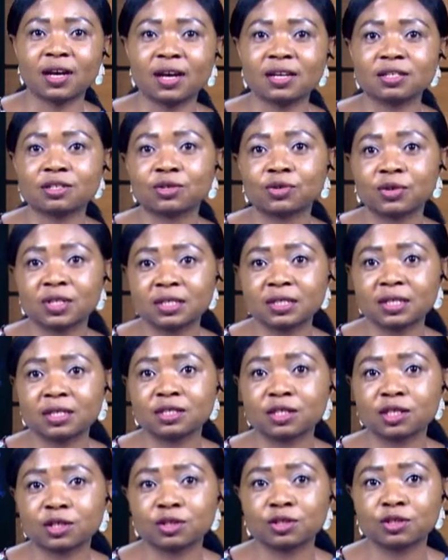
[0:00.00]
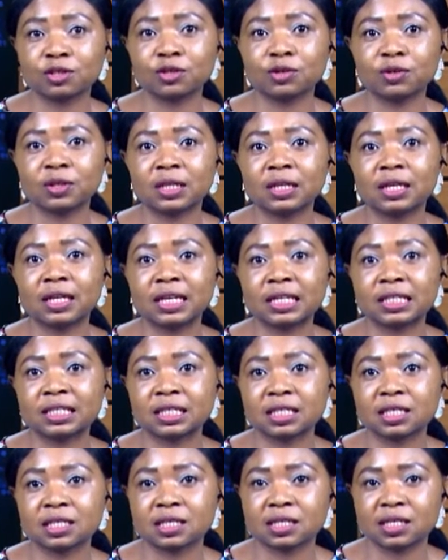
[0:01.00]
As Christians continue in the
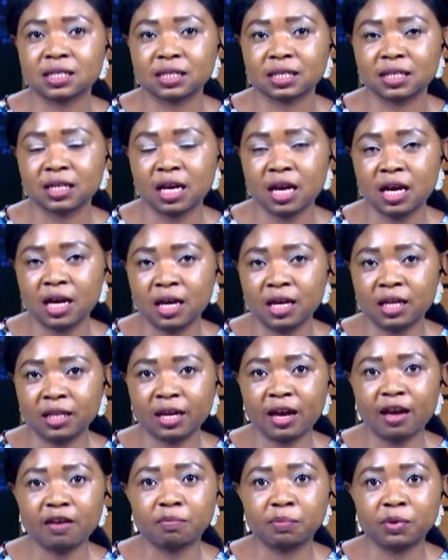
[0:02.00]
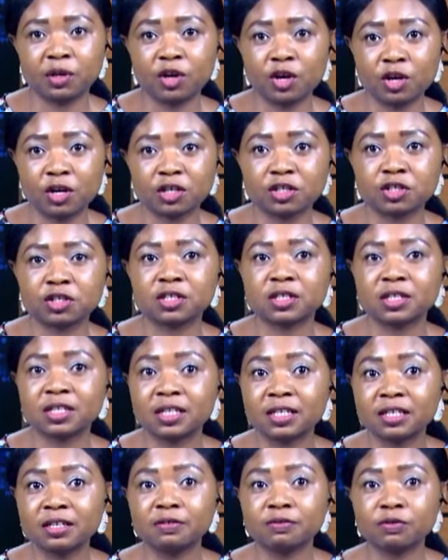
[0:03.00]
Lenten season, they have been urged to
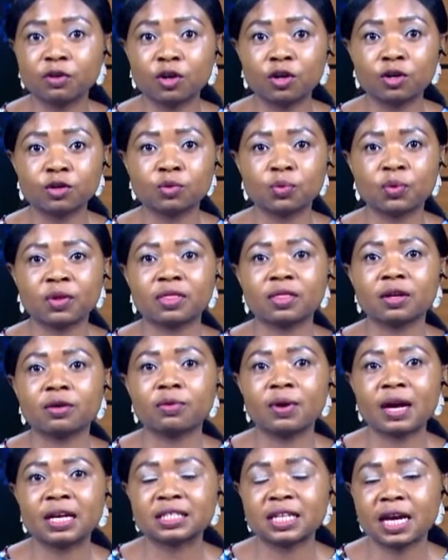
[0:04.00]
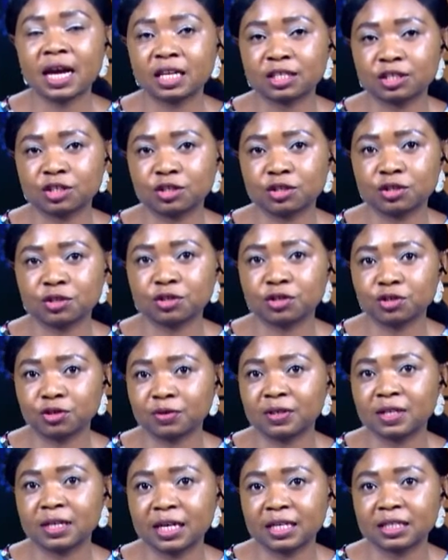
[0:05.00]
live on with the right attitude
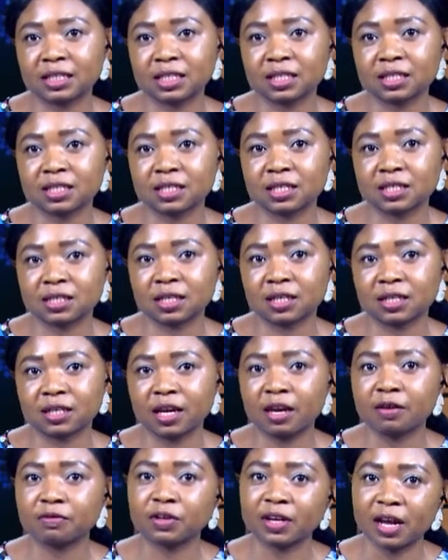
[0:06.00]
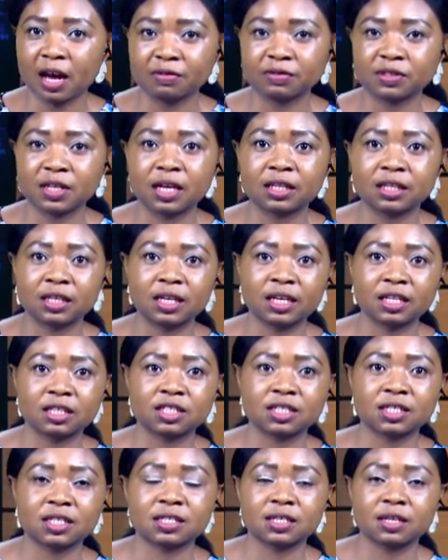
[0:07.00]
during Lenten season, even after the
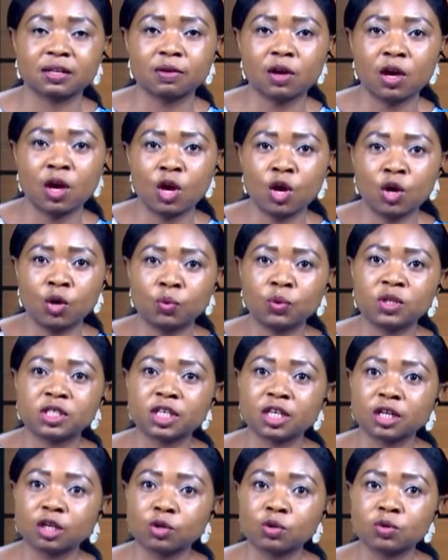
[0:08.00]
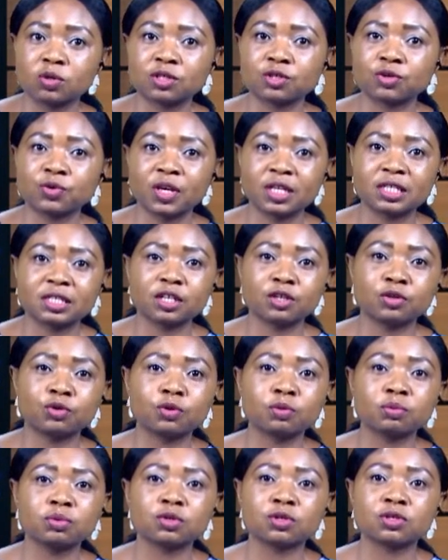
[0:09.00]
Lent season, which includes creating
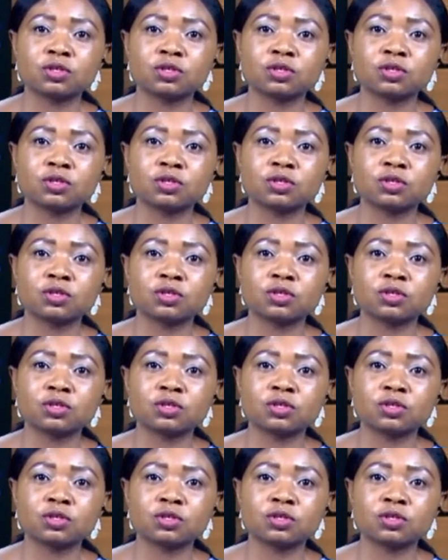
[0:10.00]
room to